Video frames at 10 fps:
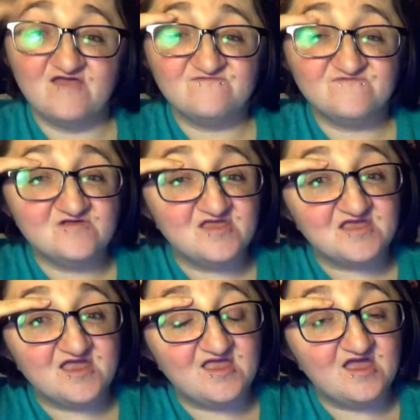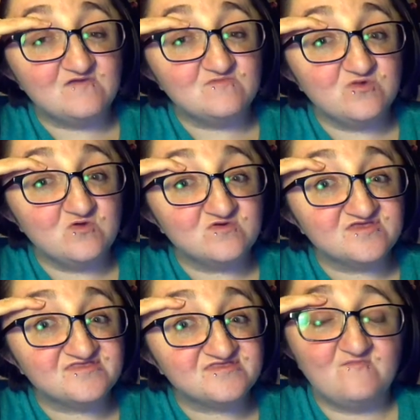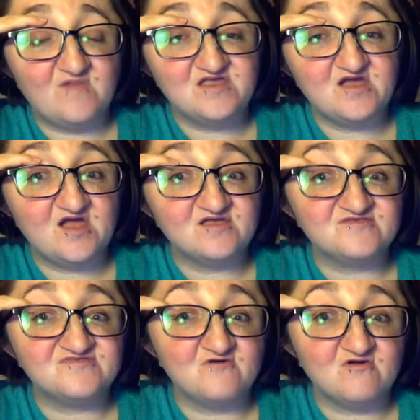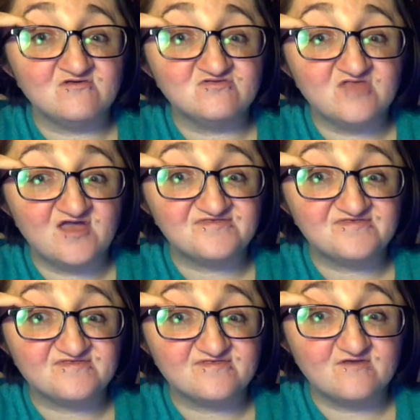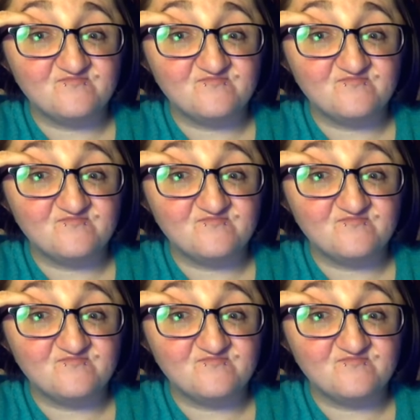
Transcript: I feel like I have noticed my eyes are less